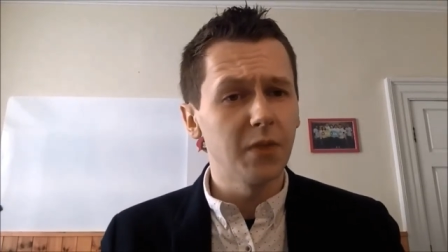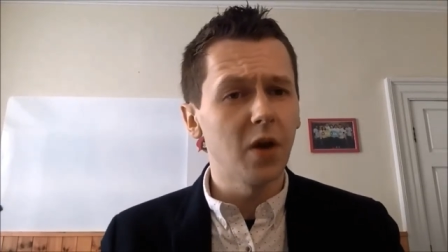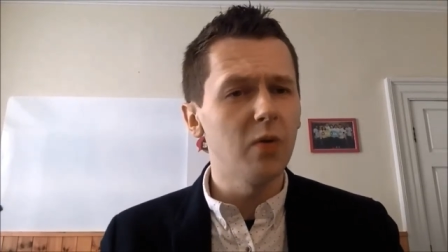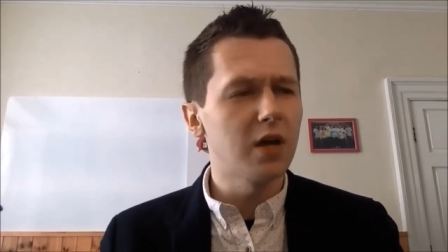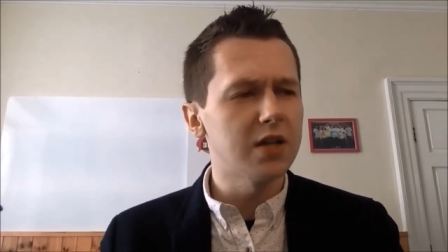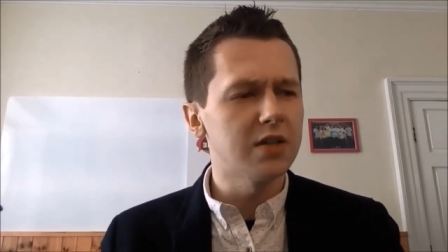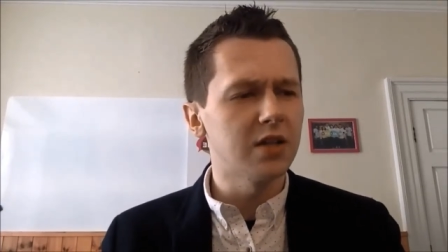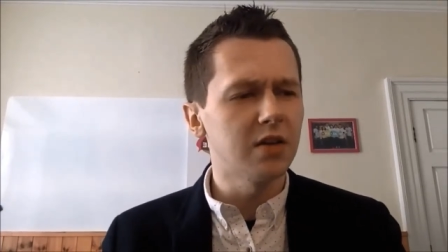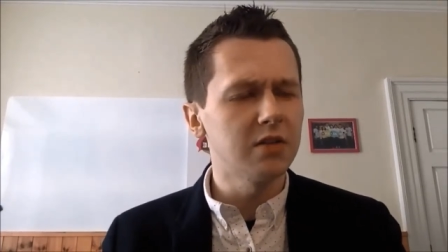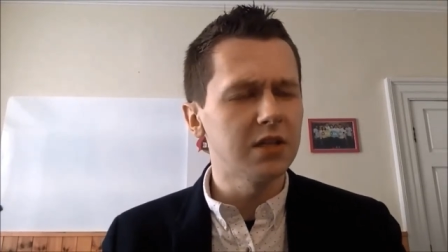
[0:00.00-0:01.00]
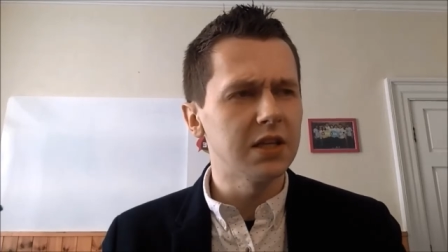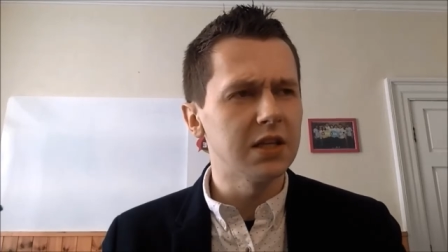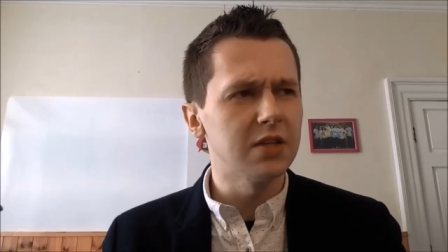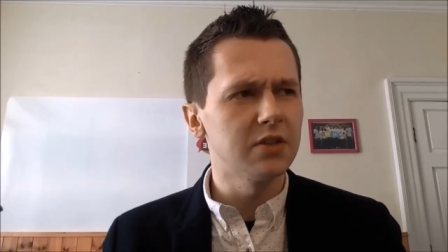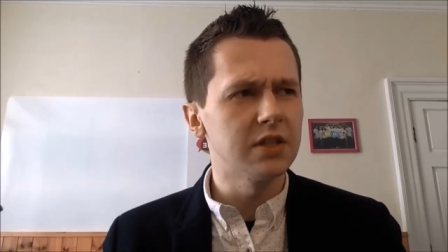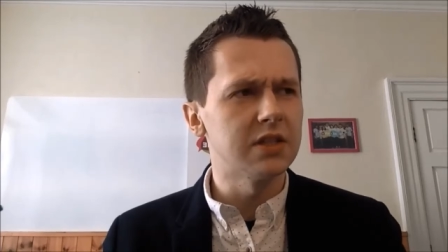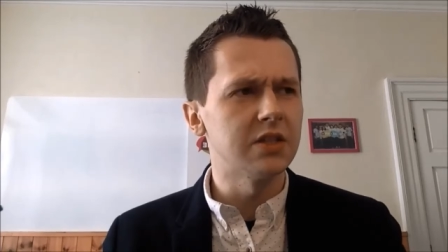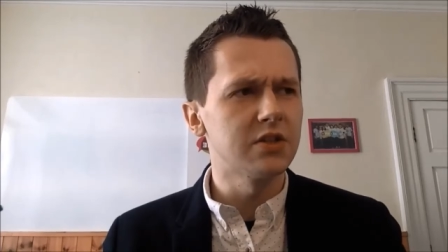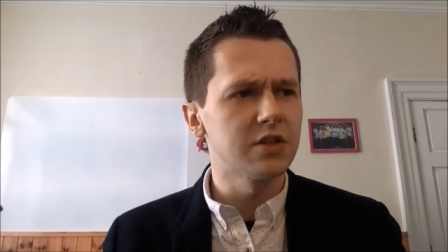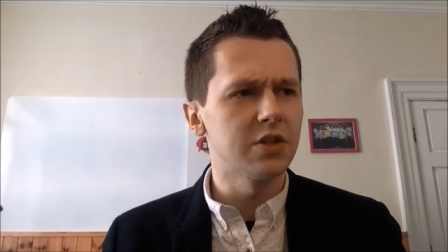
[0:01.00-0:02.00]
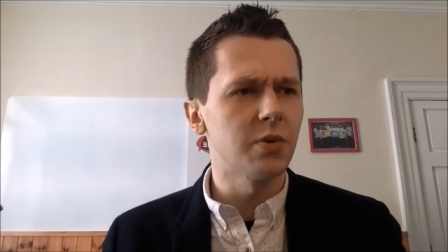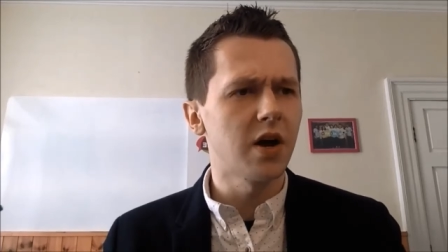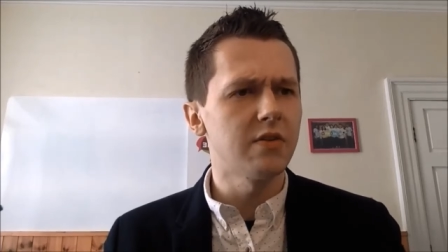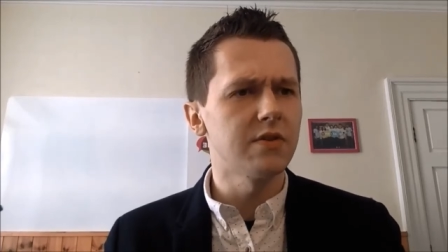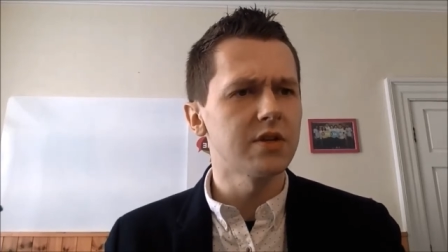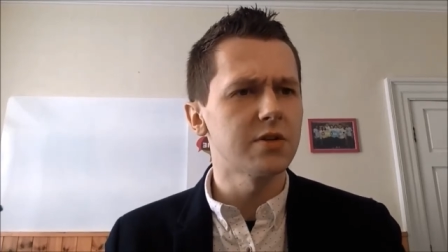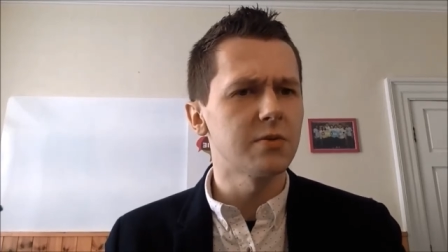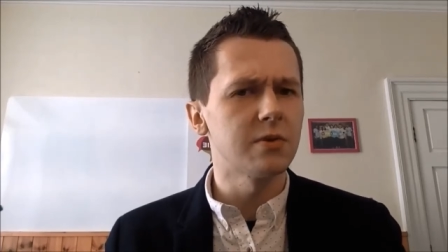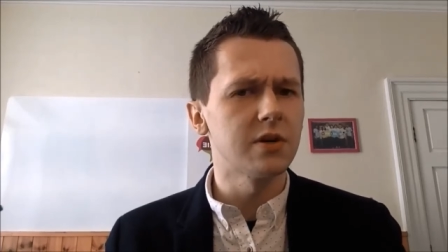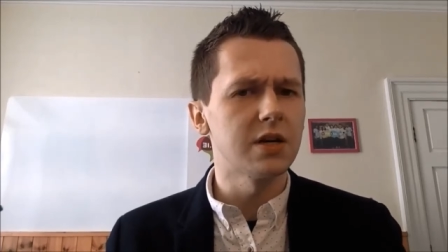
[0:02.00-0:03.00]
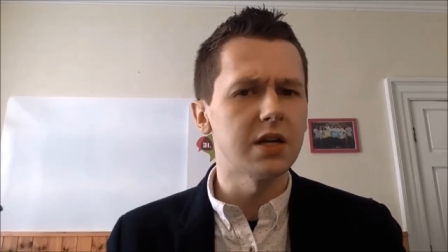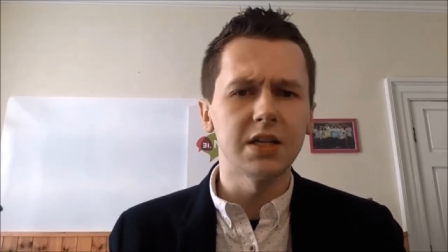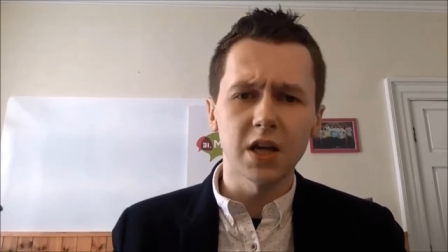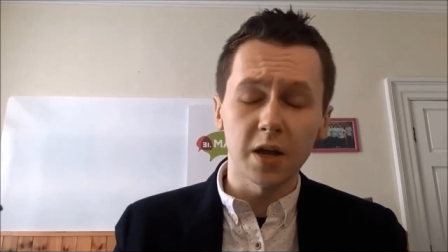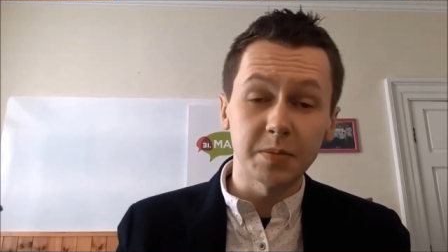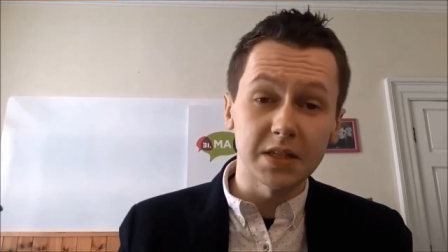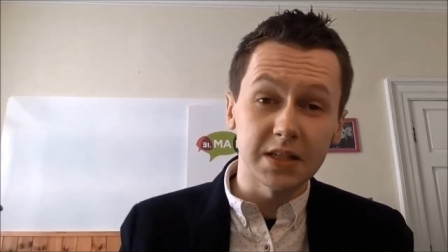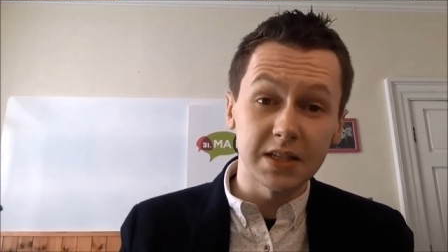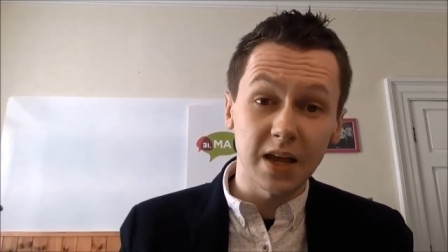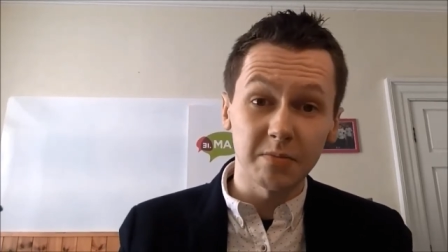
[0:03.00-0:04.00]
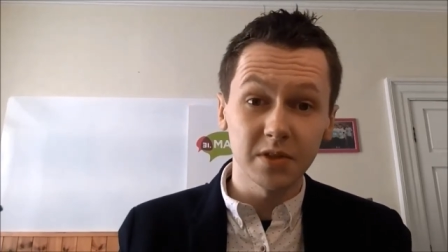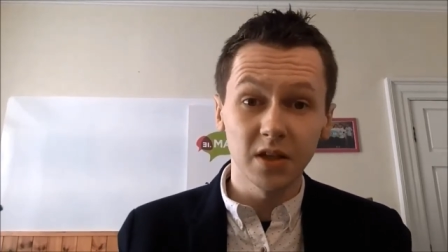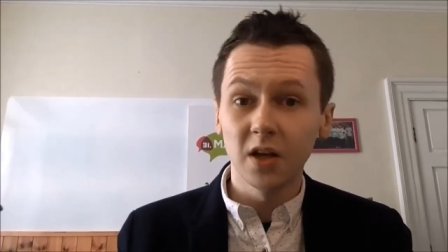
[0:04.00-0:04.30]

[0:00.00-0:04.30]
okay, so the only thing he does is he doesn't do Irish or he types his exams.